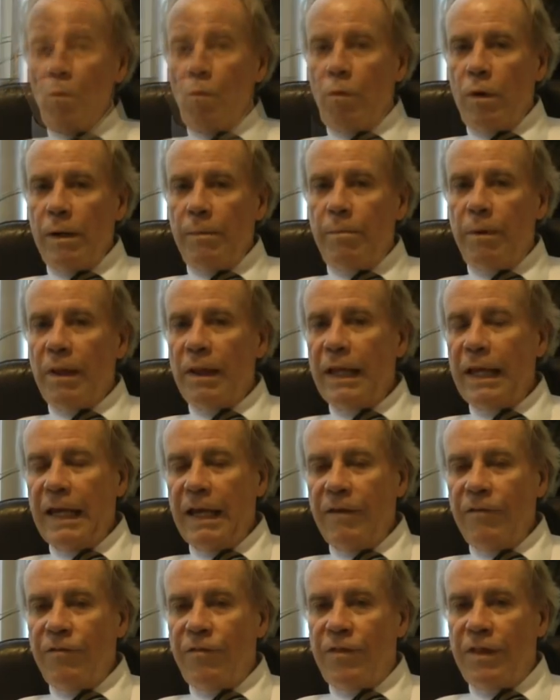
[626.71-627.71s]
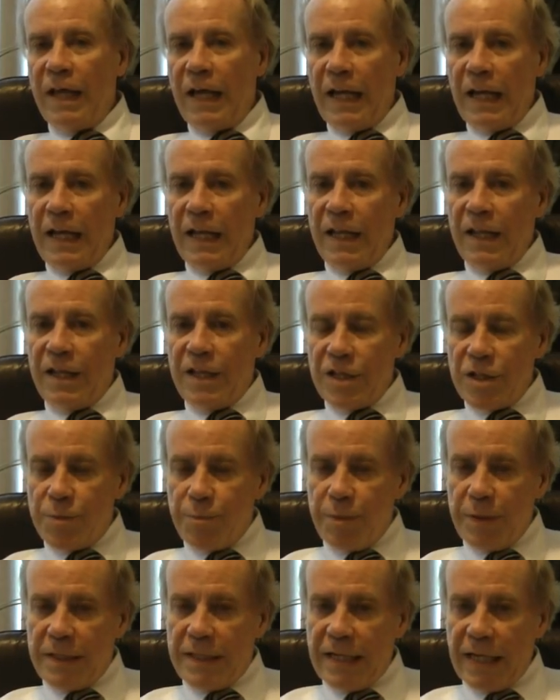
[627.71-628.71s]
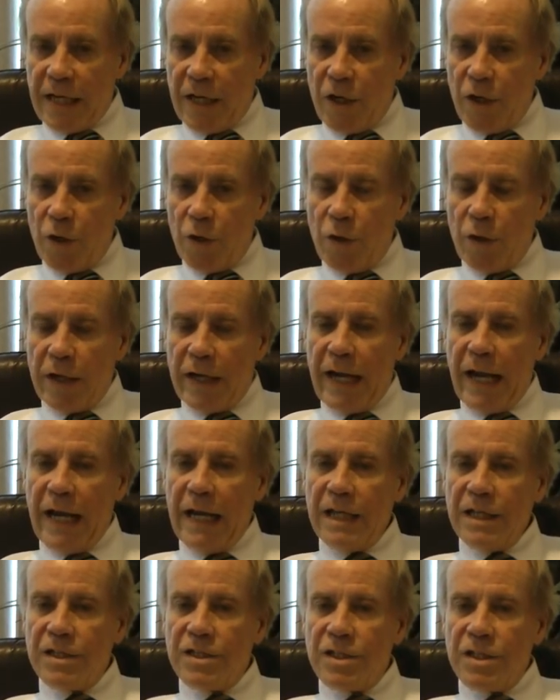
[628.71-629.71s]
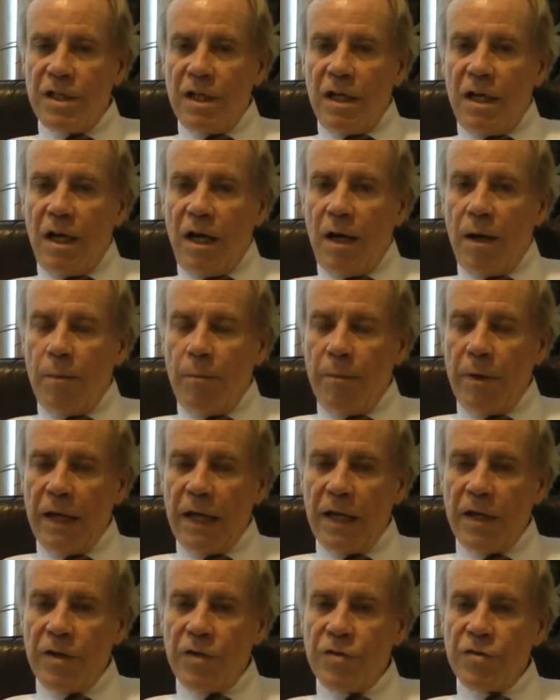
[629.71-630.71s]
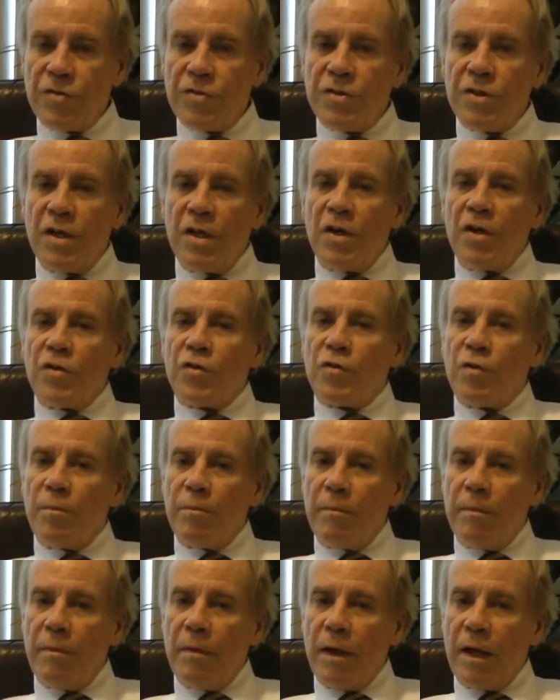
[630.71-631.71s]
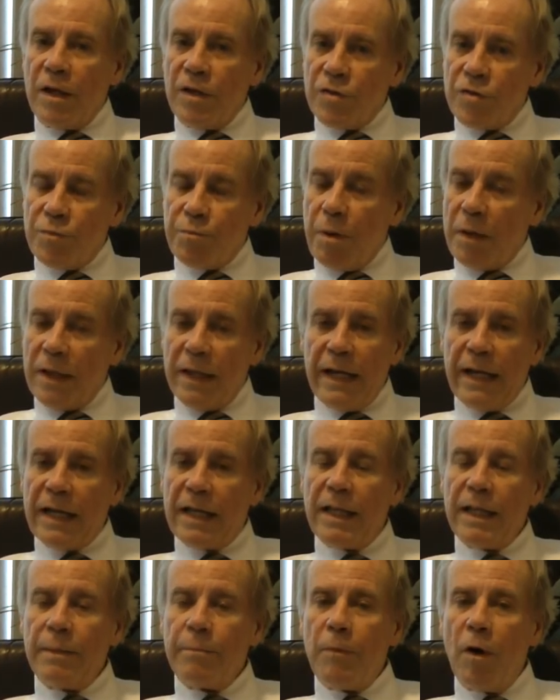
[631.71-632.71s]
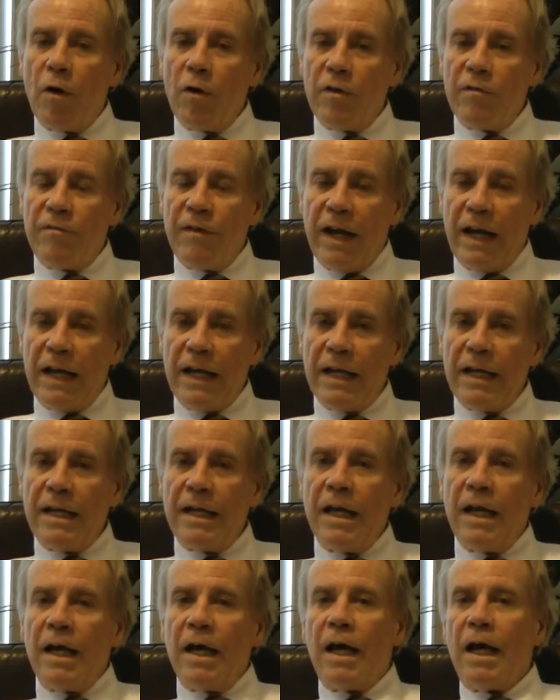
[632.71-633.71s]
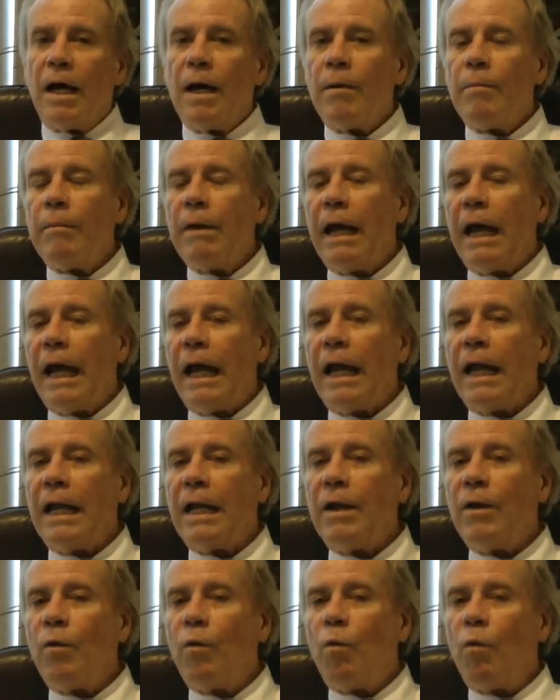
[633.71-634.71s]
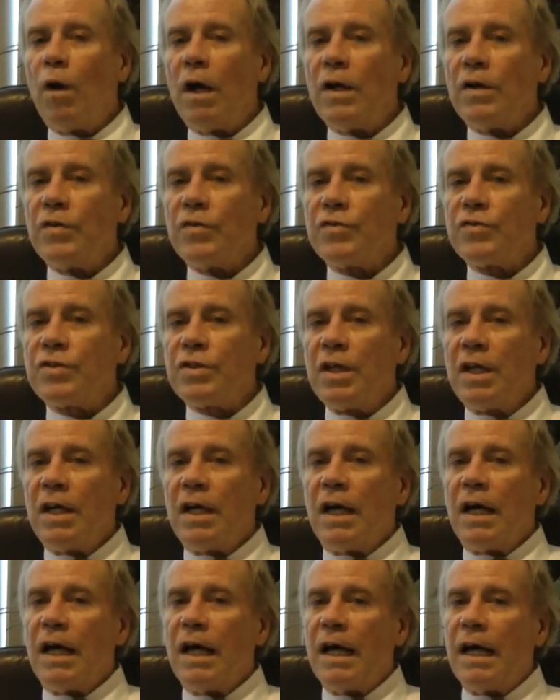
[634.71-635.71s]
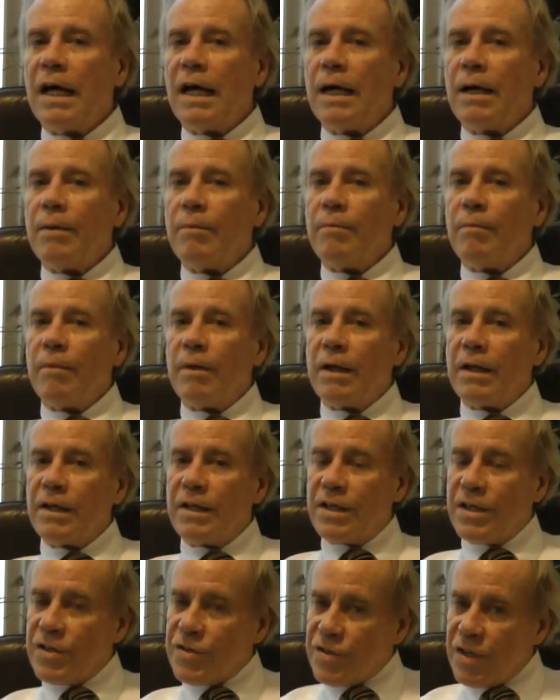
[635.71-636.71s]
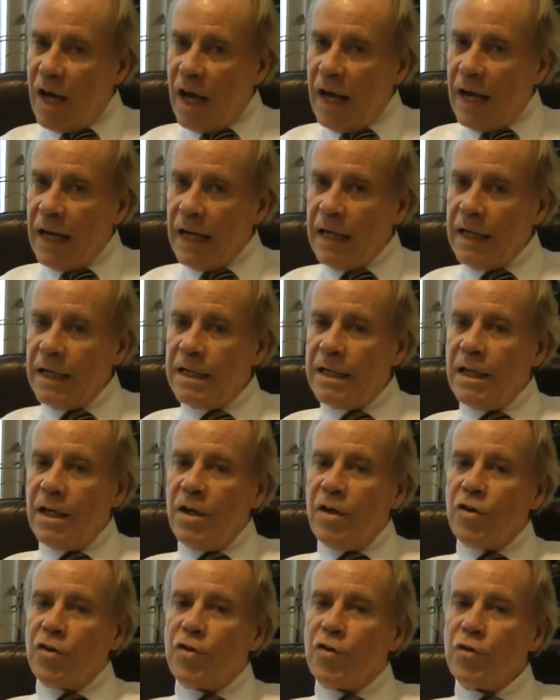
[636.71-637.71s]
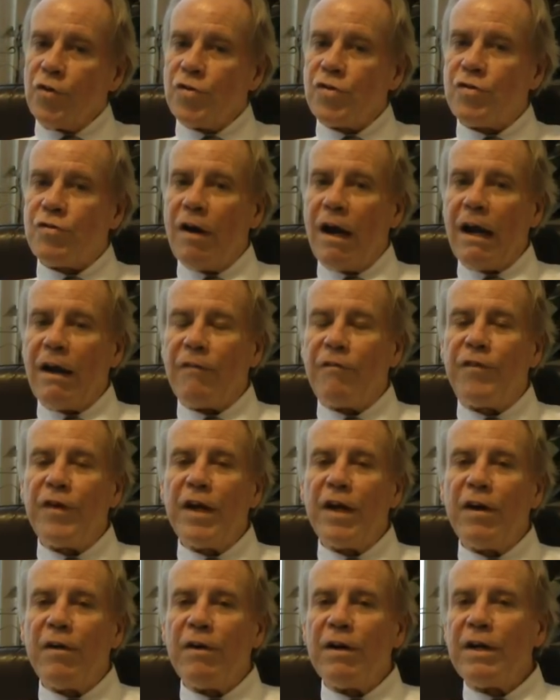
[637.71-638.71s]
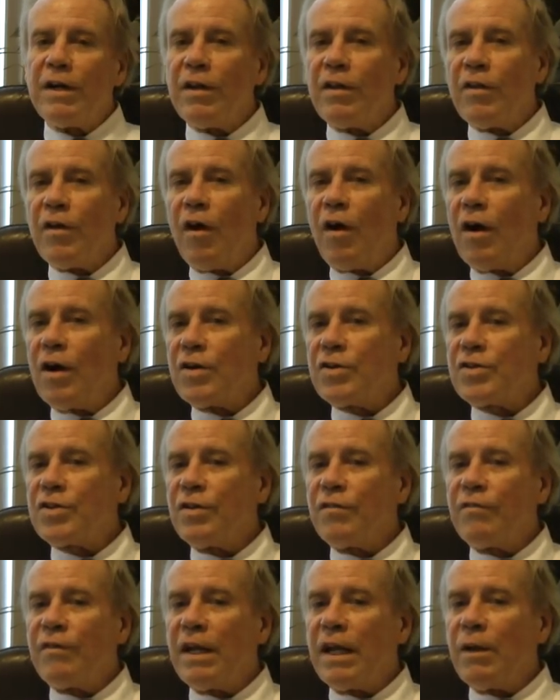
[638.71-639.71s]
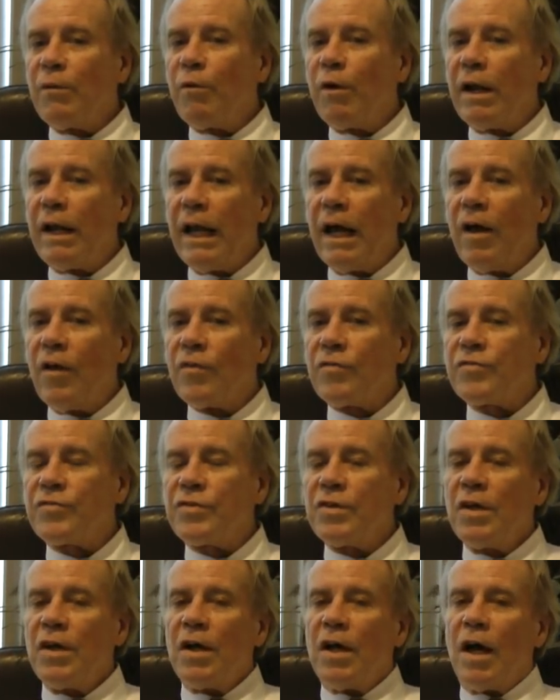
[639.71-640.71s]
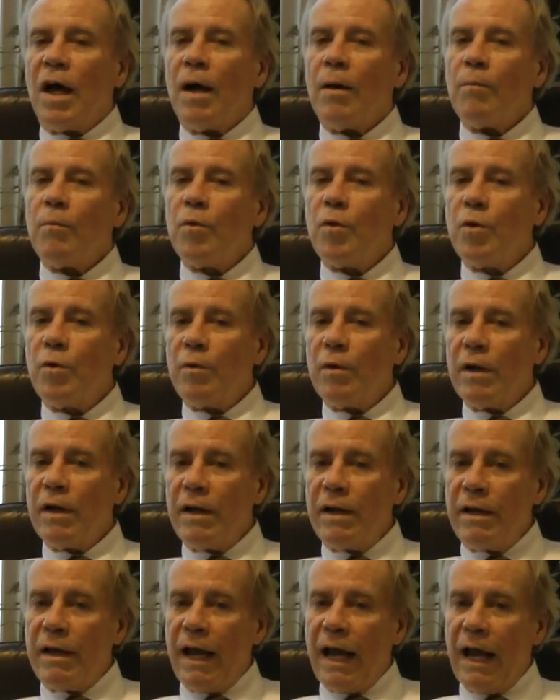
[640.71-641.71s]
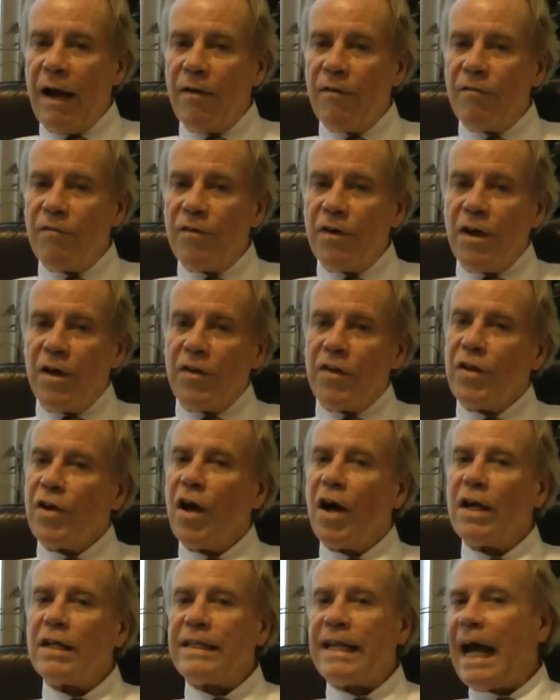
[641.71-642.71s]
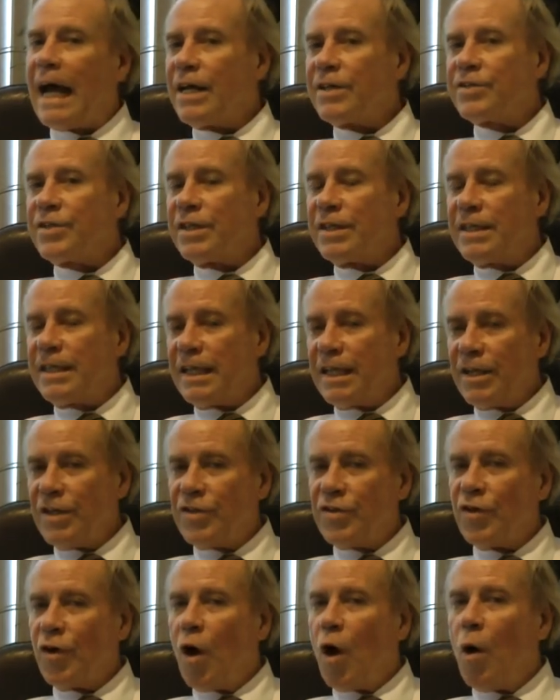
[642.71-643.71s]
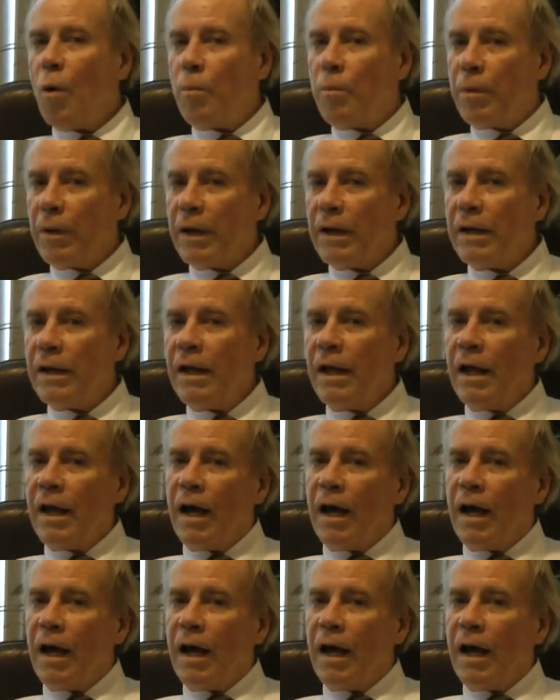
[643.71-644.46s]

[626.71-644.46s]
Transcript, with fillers: We believe that this particular case is is politically motivated um, and was um, designed to strike fear into the hearts of anyone else um, who would have the audacity to open